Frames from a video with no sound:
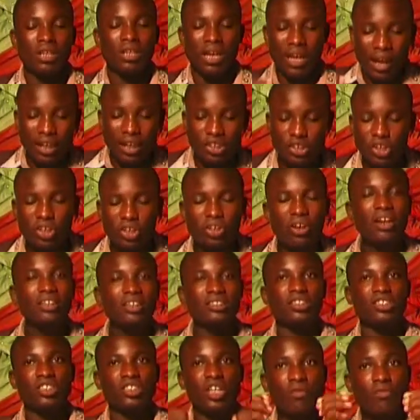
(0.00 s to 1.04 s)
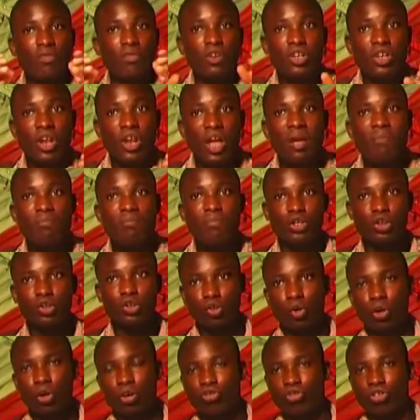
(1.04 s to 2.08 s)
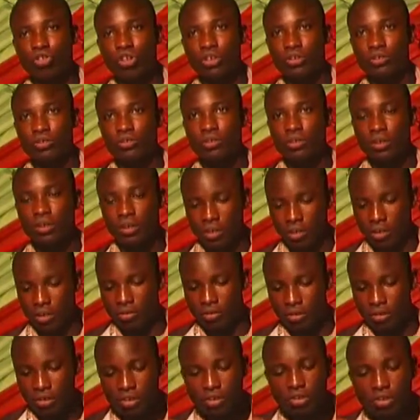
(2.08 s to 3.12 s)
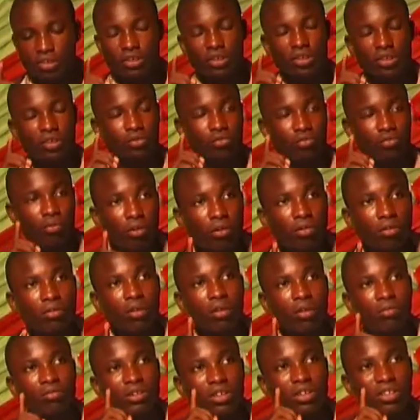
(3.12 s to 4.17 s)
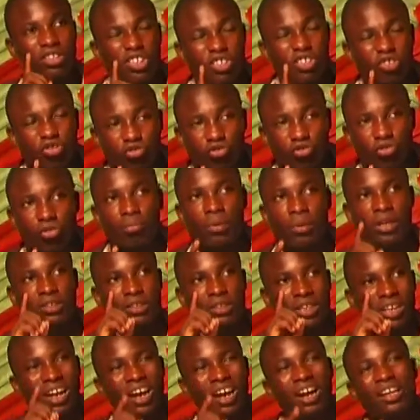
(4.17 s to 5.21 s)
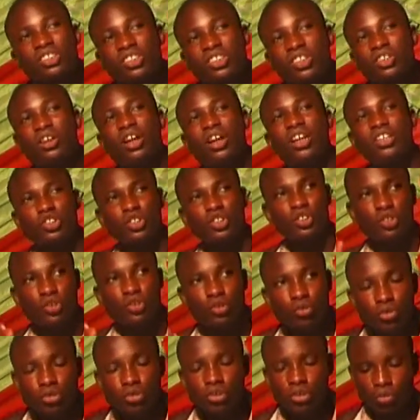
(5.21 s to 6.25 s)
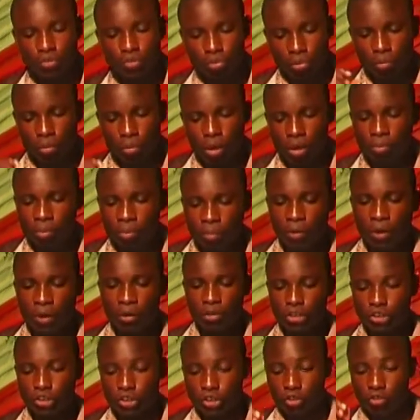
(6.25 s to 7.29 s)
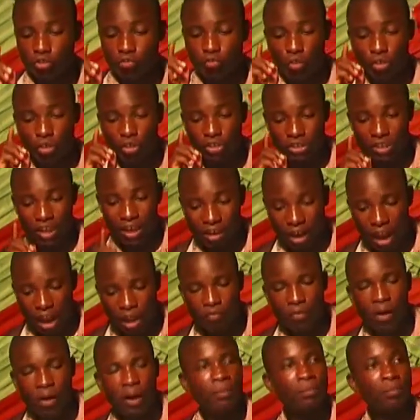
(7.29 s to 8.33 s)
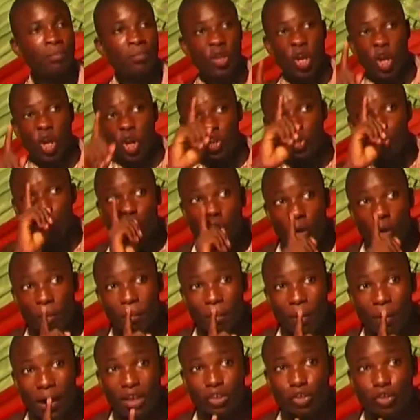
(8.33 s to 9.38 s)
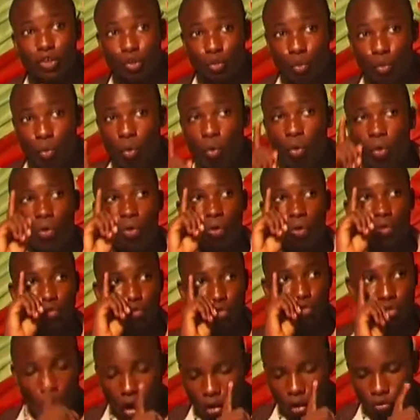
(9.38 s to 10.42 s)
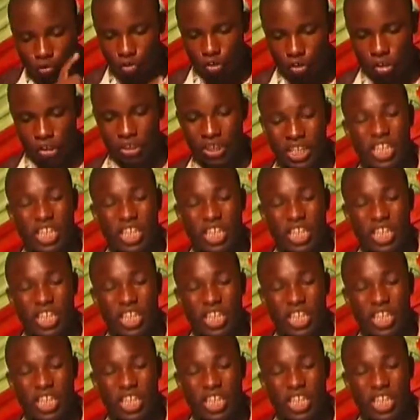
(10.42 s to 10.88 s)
The Antichrist has given them his doctrine. This is one of the instruments the Antichrist is using to make preparations for his arrival. Number two, doctrine.